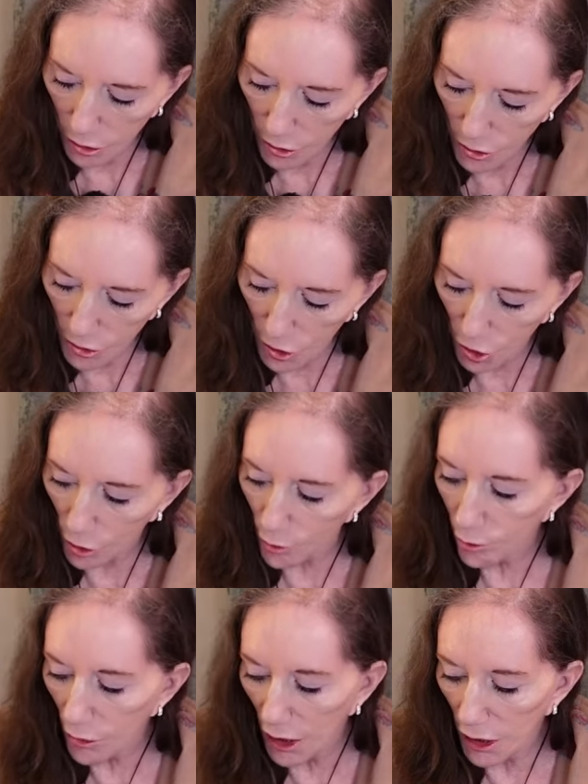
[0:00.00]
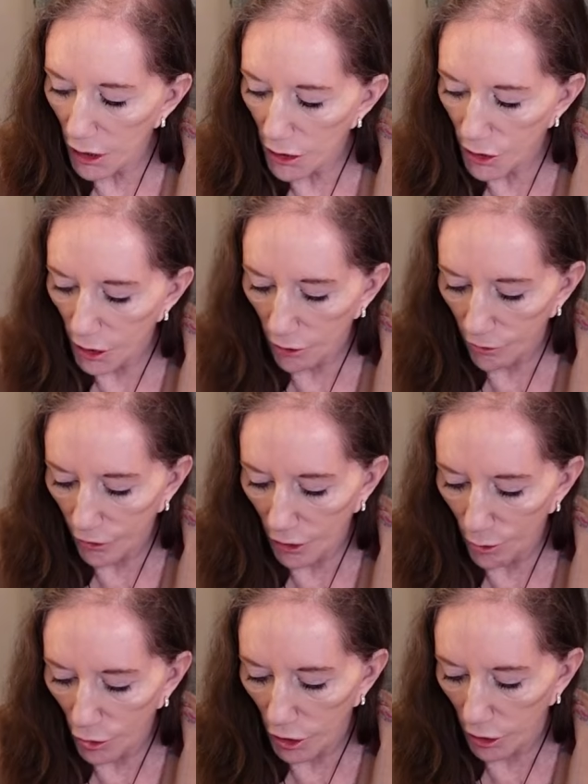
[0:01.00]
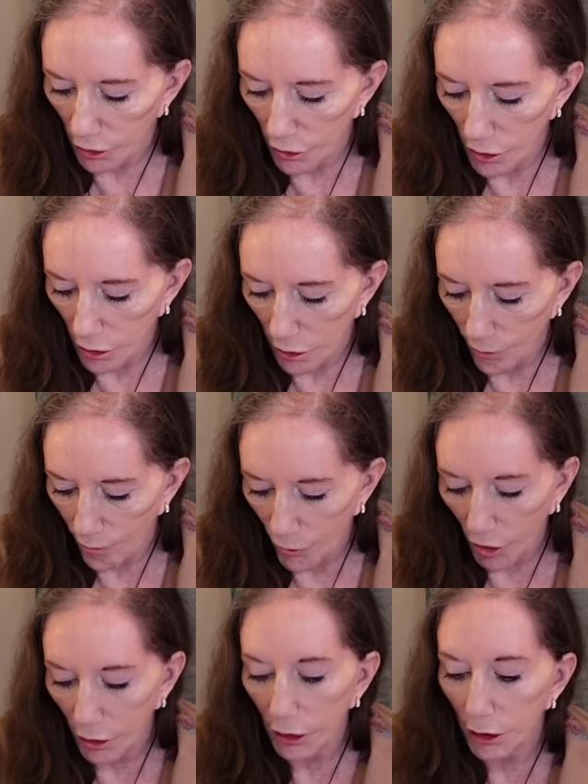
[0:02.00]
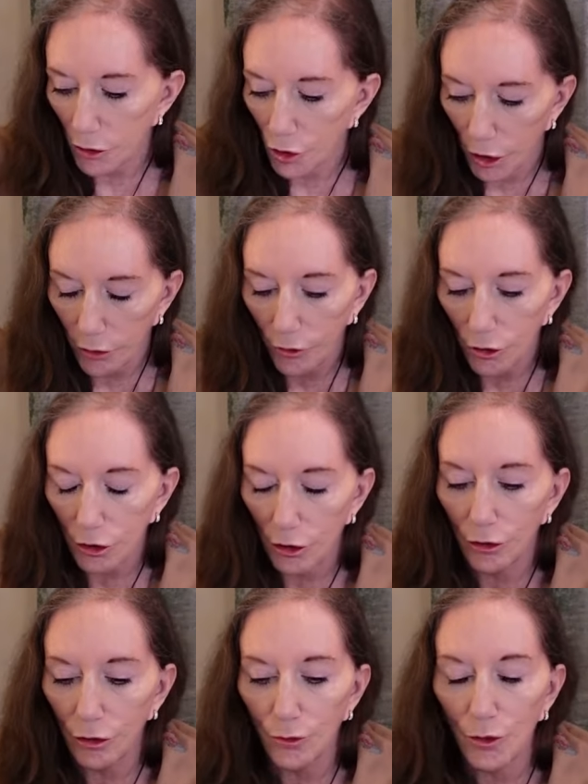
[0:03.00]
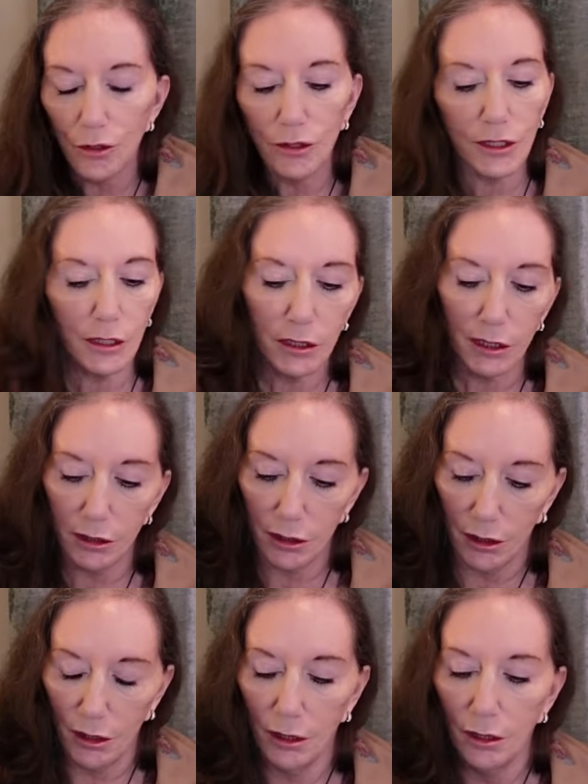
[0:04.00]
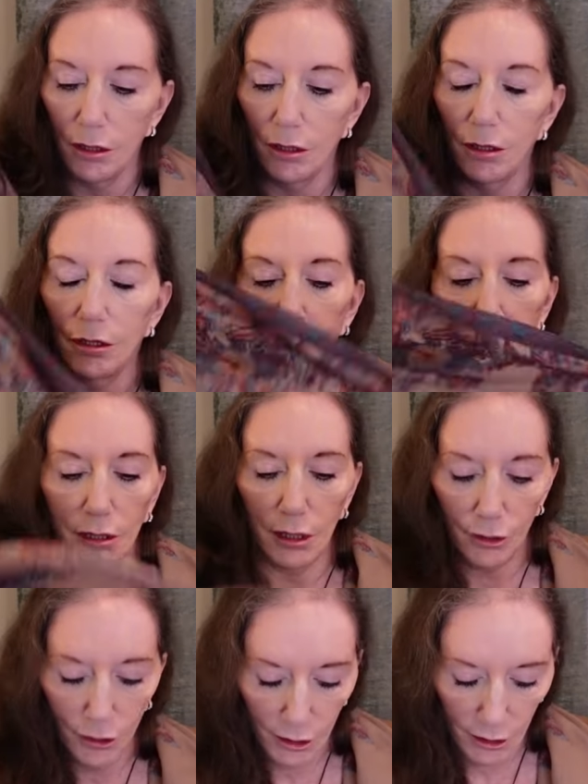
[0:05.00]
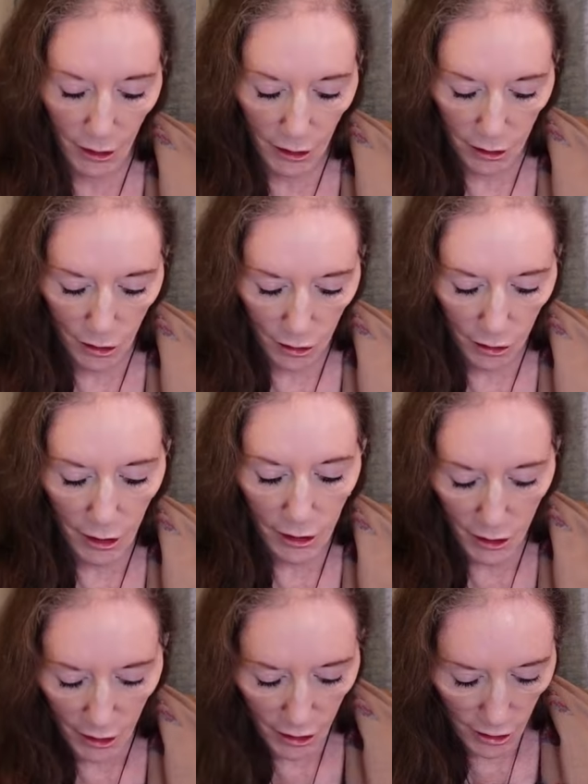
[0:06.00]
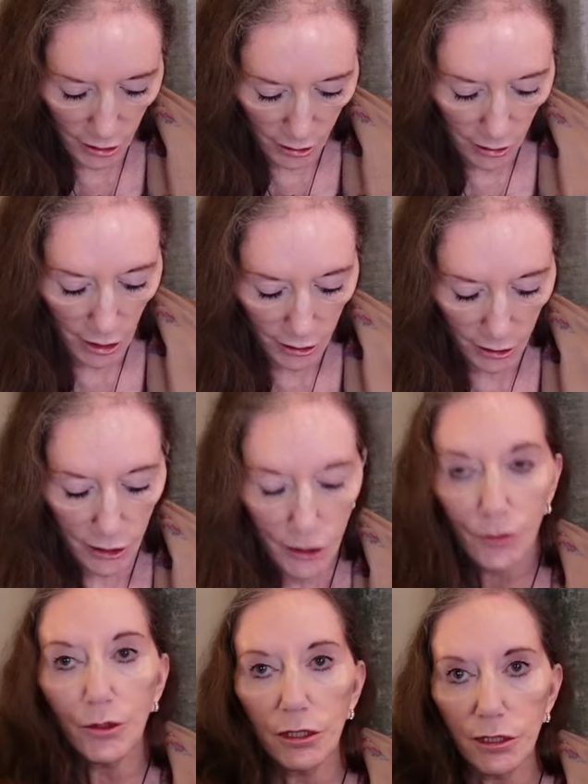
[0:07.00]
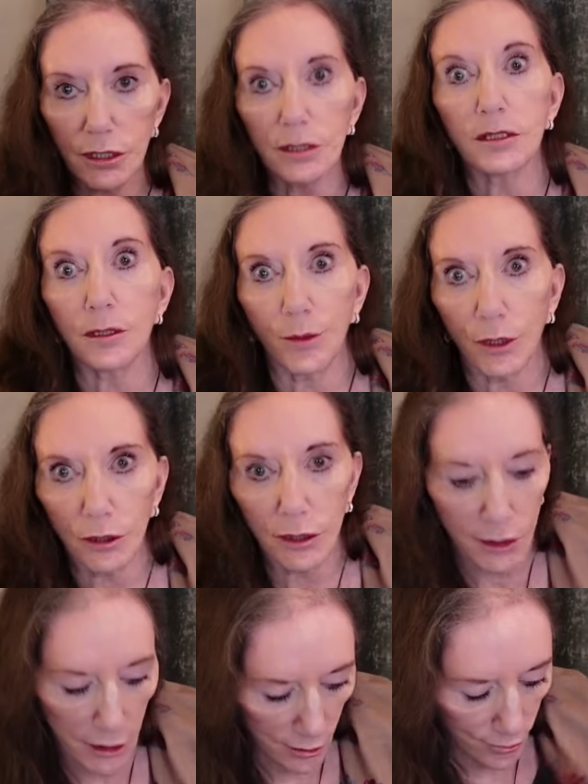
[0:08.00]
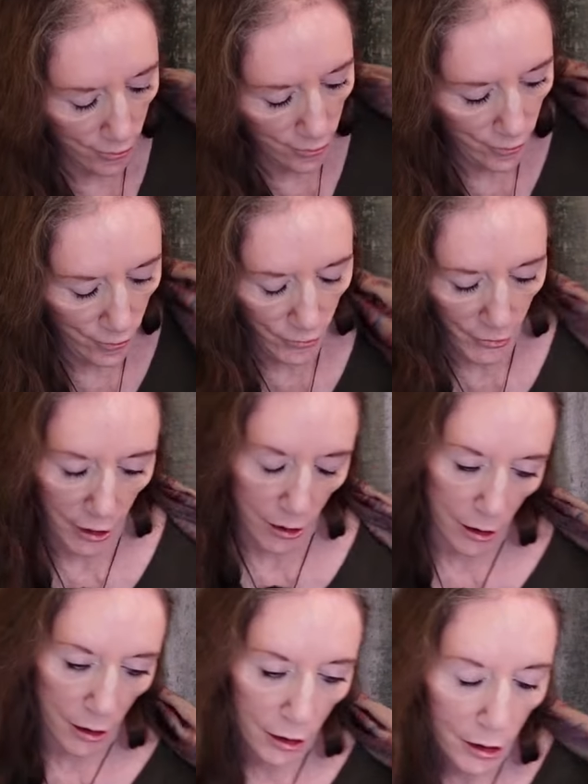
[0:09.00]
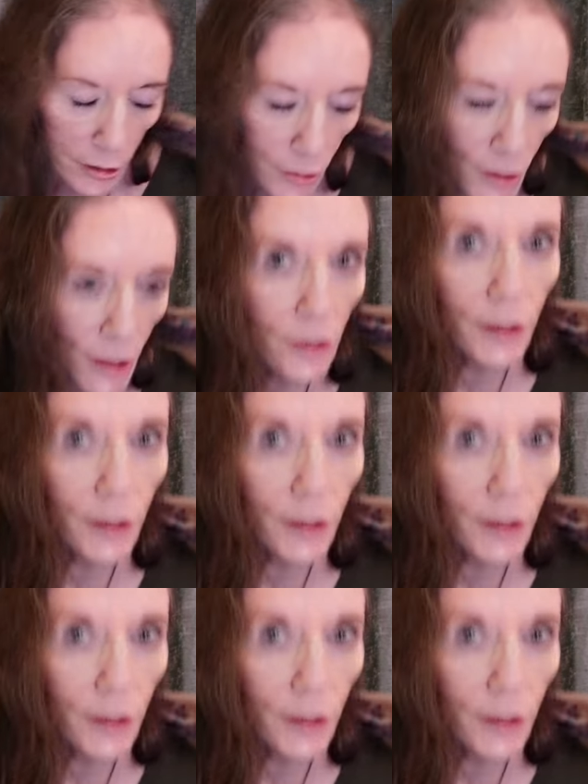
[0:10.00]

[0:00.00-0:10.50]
such amazing fabrics. I think actually I've got it on the wrong side. I think that's, yes, that is right. So typical, isn't it? So